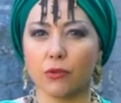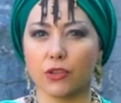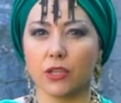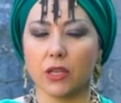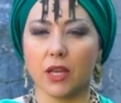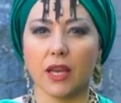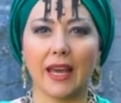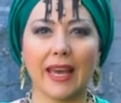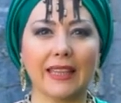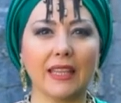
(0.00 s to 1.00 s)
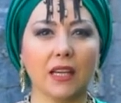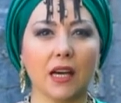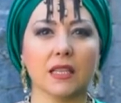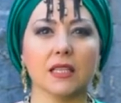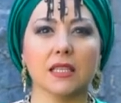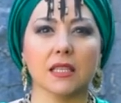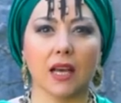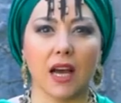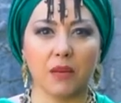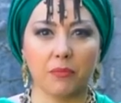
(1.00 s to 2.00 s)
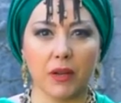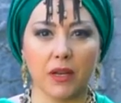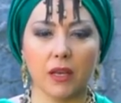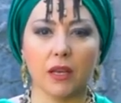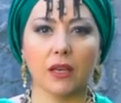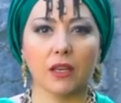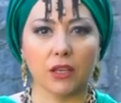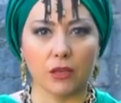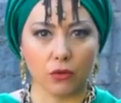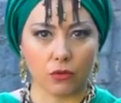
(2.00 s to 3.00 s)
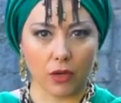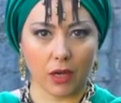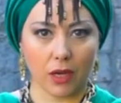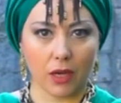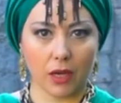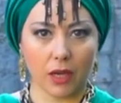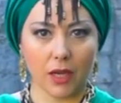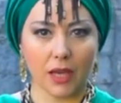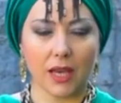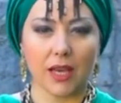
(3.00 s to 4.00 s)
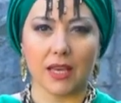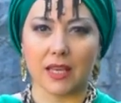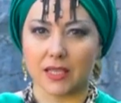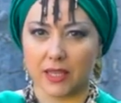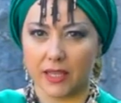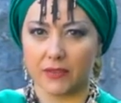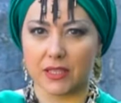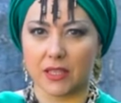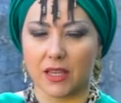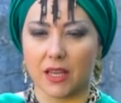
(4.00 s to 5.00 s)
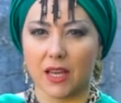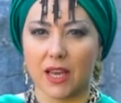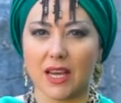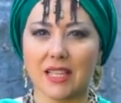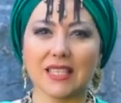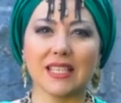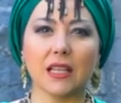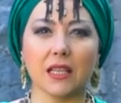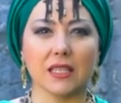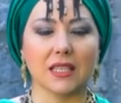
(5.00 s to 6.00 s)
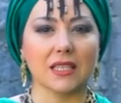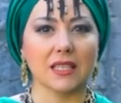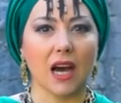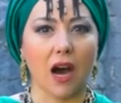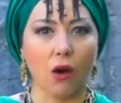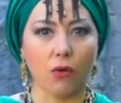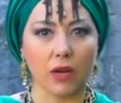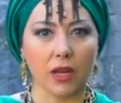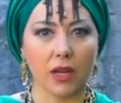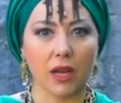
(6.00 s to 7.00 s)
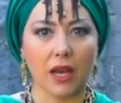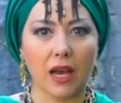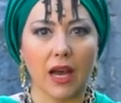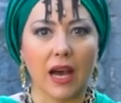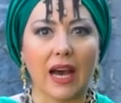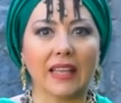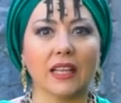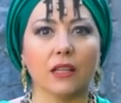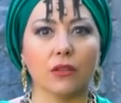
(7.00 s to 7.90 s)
or quarrel, is like a surgeon's scalpel. Therefore, the integrity of the aura is violated.